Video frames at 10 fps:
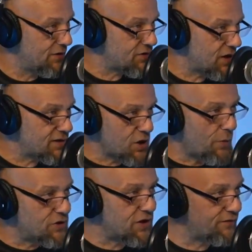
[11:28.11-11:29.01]
There's so
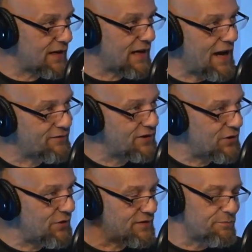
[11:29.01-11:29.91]
much stuff that I have to
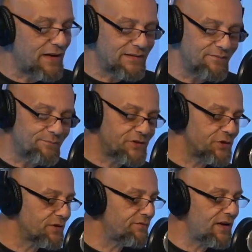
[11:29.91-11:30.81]
do. I have to make
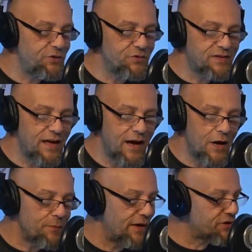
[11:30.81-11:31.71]
sure the venue's
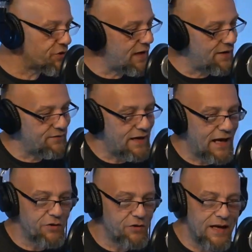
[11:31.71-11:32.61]
there, make sure they have an
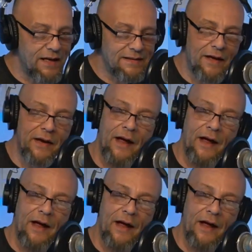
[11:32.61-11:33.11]
accurate head count.